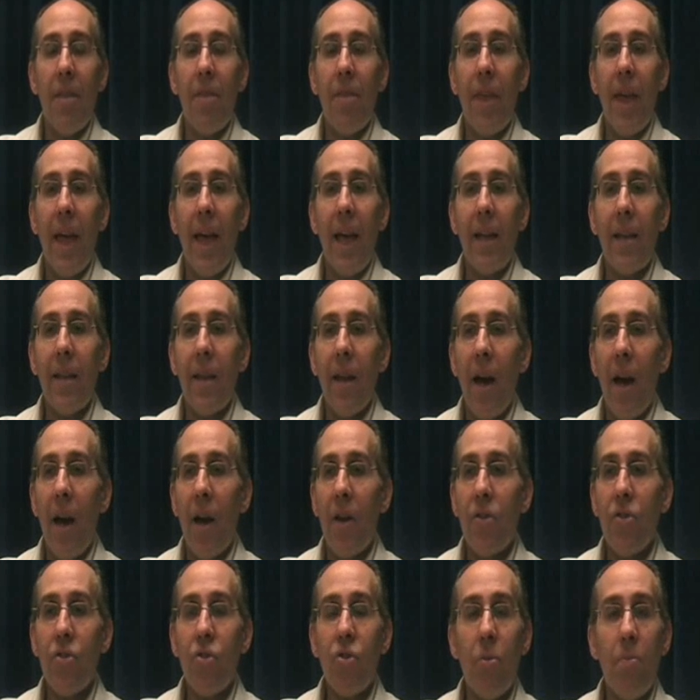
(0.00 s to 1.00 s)
that
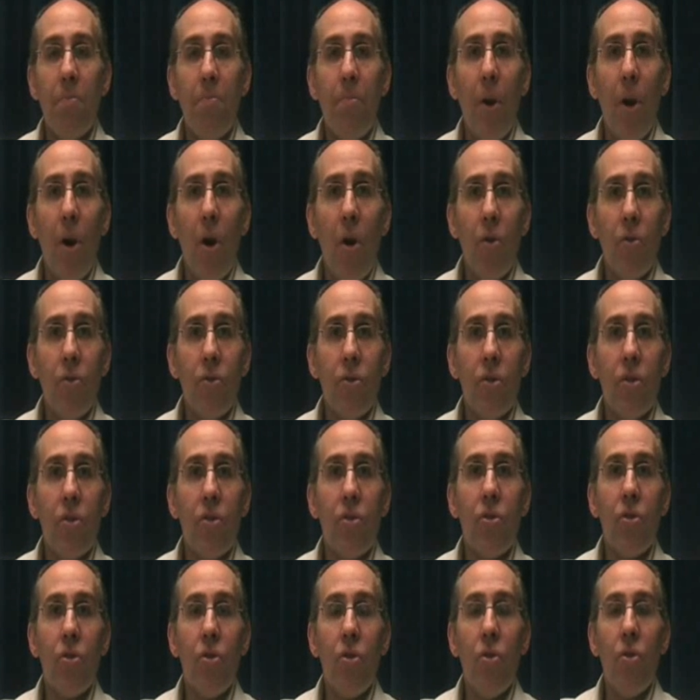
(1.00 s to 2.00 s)
are supposed
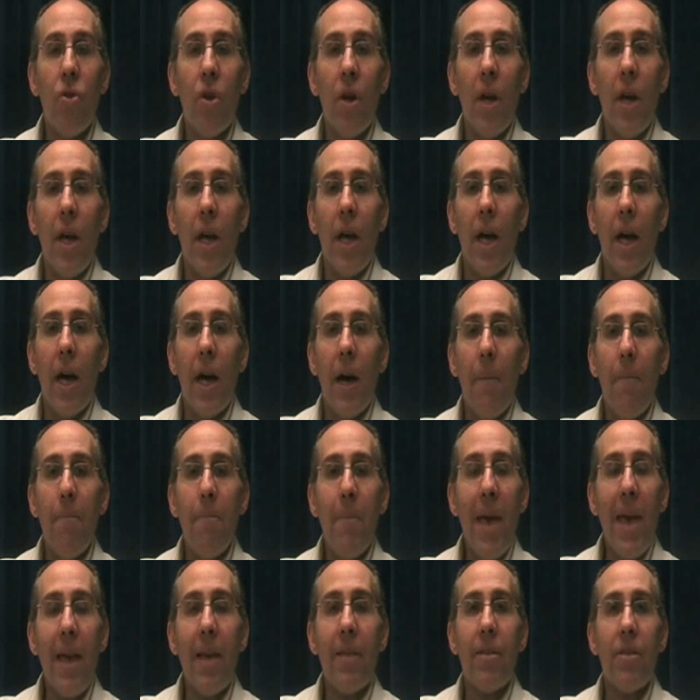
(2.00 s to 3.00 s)
to
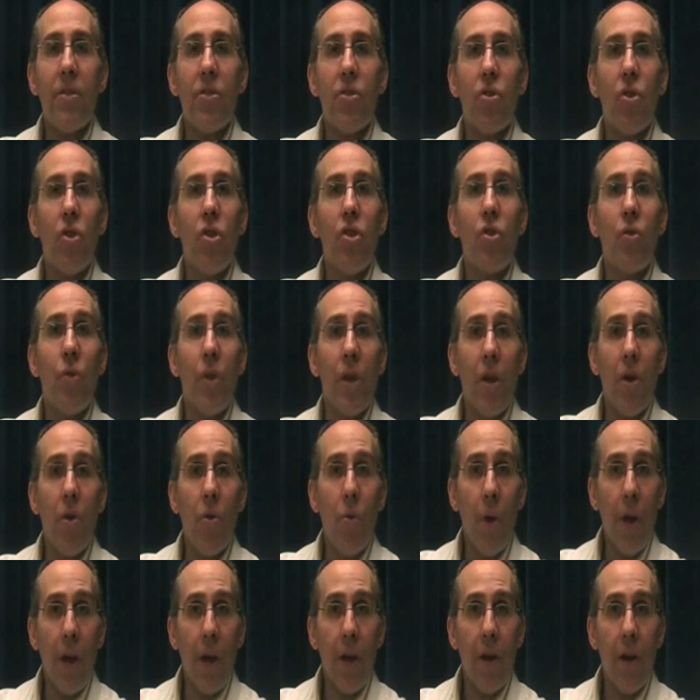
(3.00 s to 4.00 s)
make the surgery
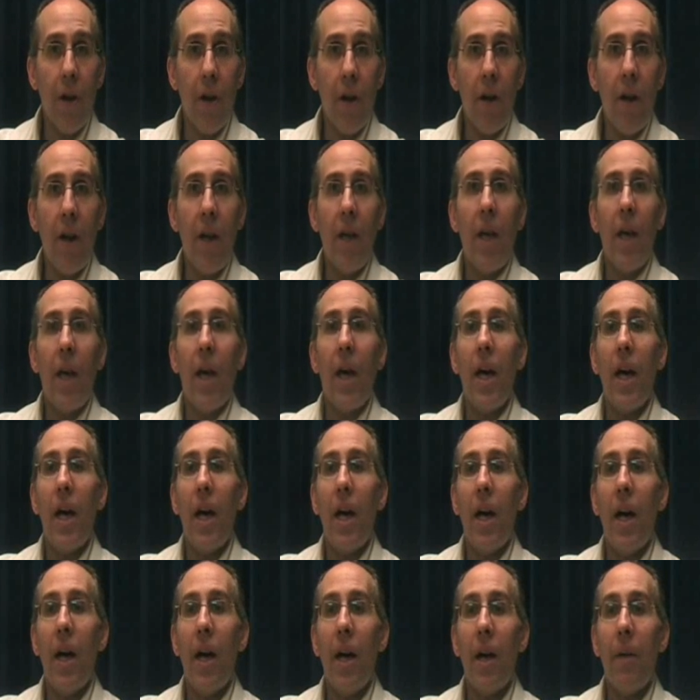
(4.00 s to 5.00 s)
quicker,
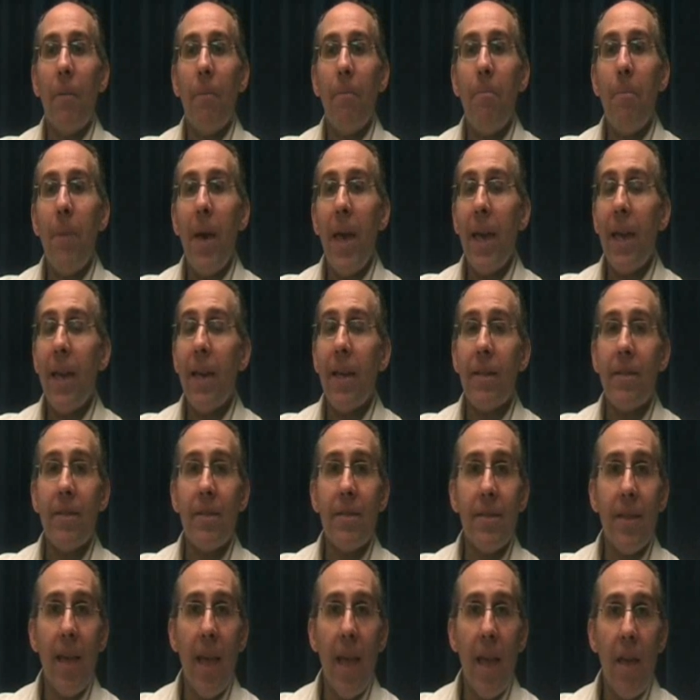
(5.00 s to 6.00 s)
make it
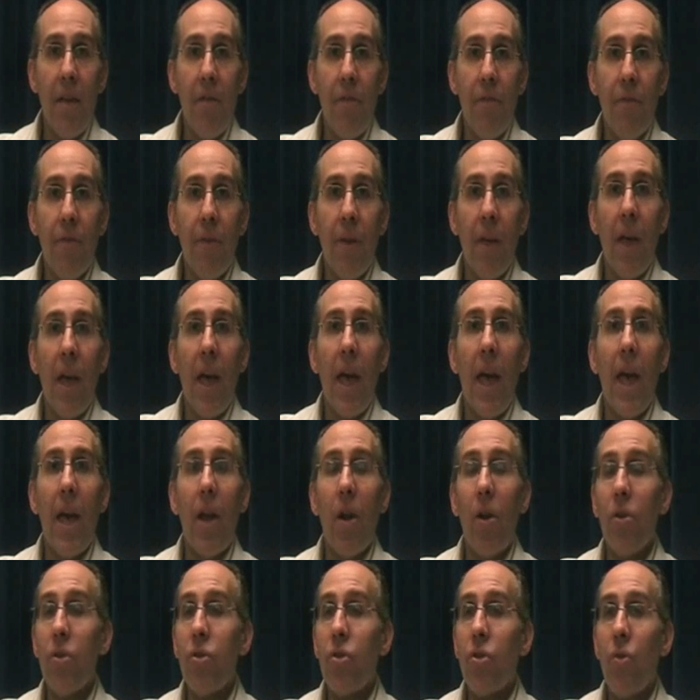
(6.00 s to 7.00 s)
safe,
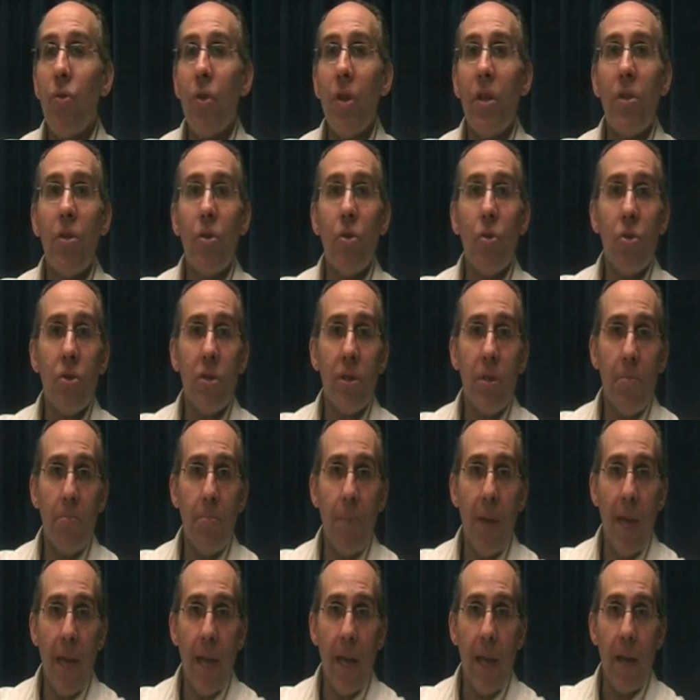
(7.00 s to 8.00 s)
and also reduce the
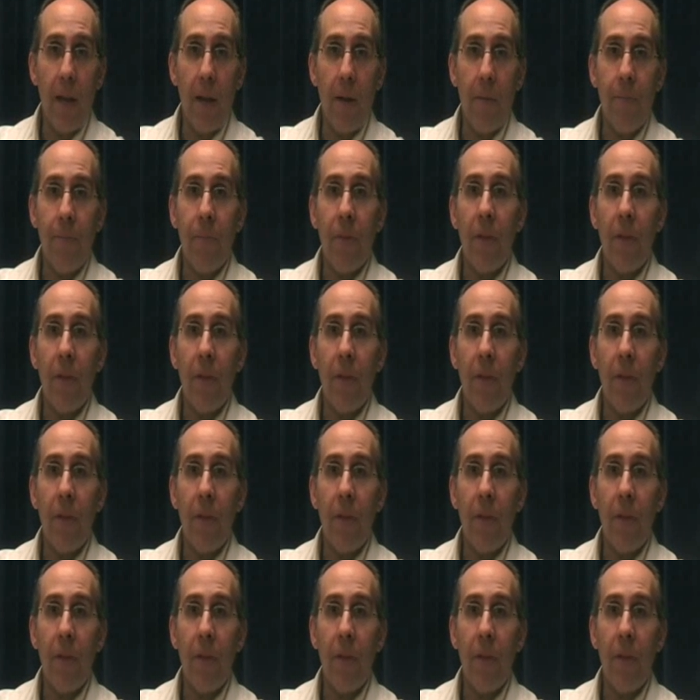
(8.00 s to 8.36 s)
pain.